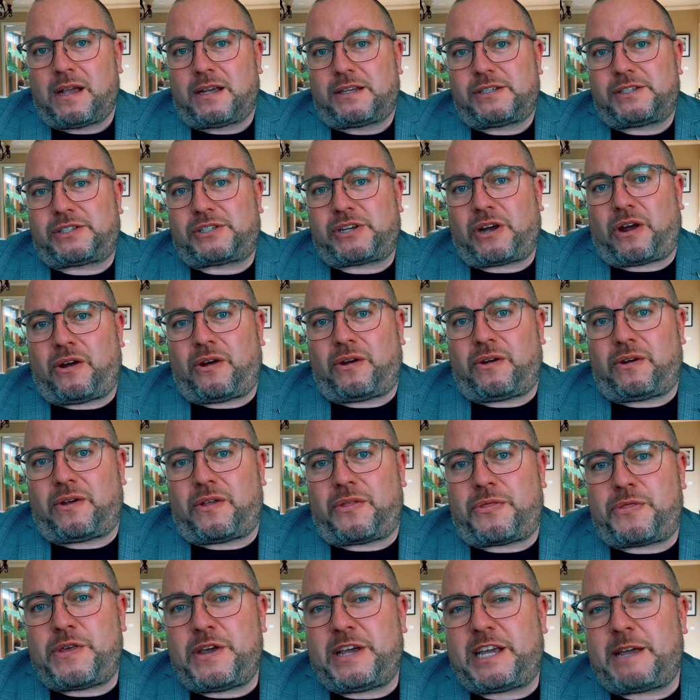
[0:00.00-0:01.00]
So
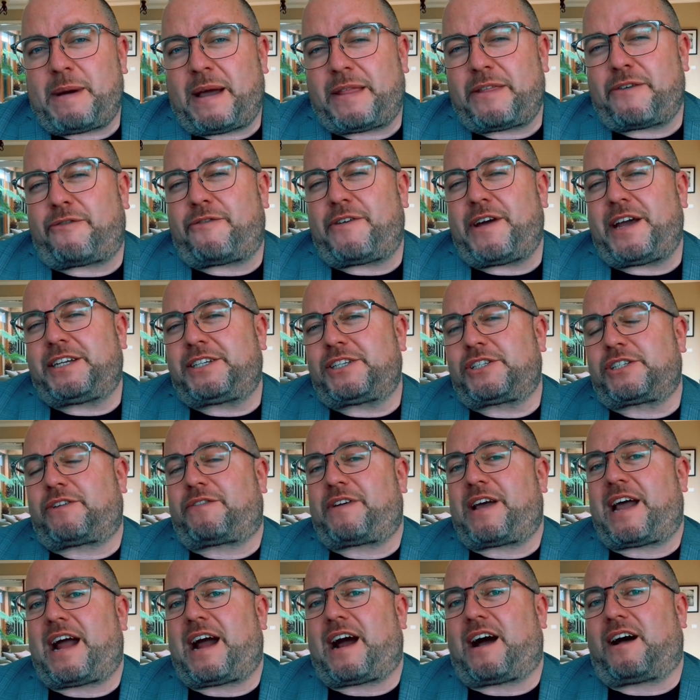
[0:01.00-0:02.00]
think about the features
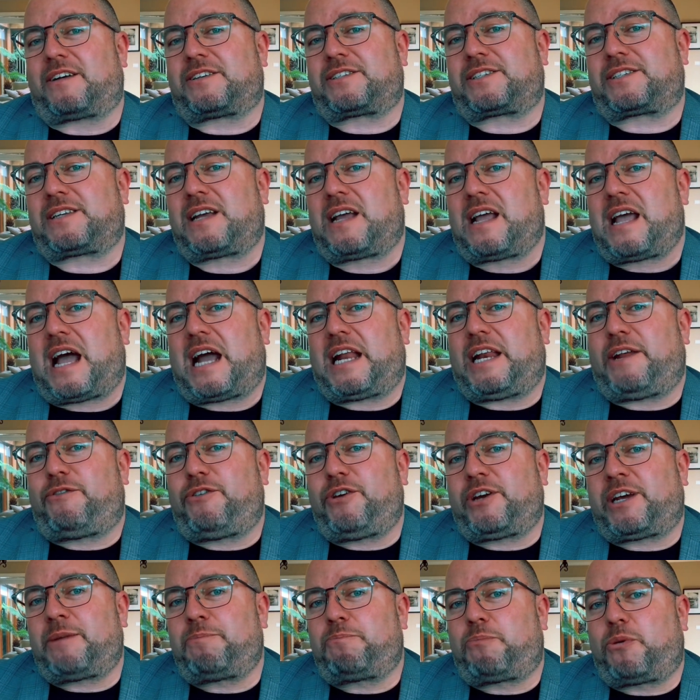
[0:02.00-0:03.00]
of a house. And if
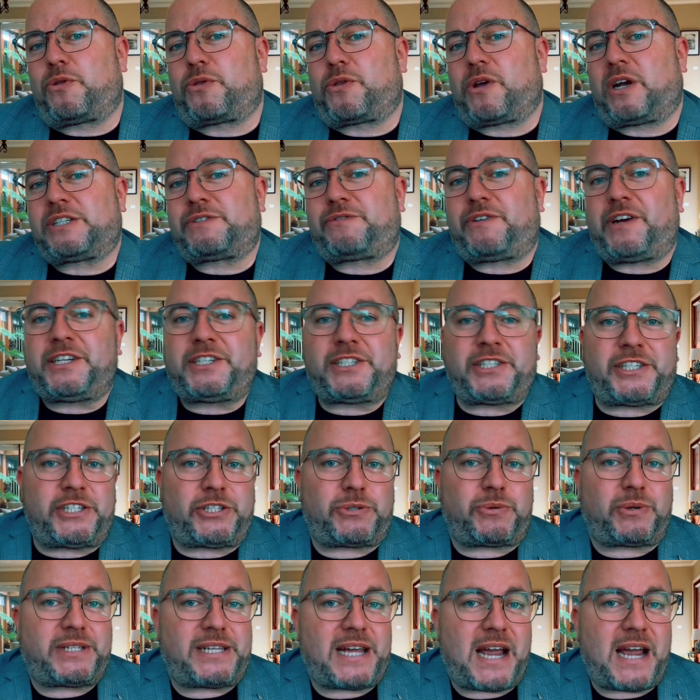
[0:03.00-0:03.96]
you can put those features into a